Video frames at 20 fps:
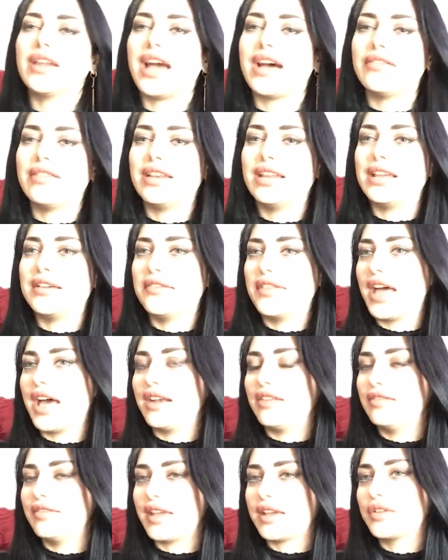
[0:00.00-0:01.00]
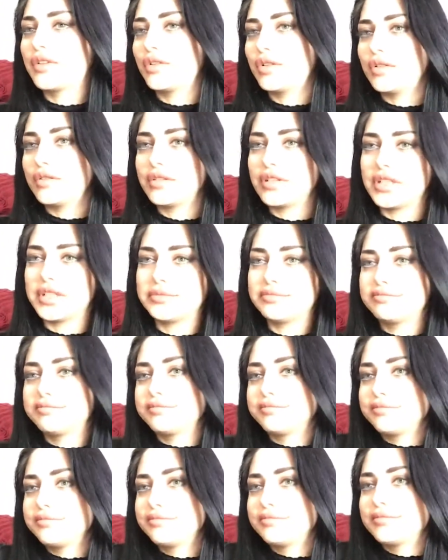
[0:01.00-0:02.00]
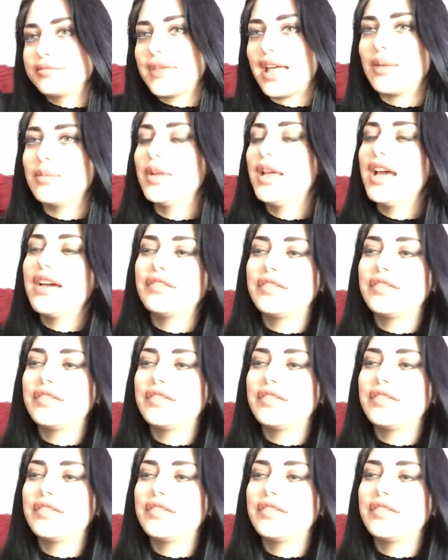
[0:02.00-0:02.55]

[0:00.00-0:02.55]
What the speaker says: have any of that in Vancouver. I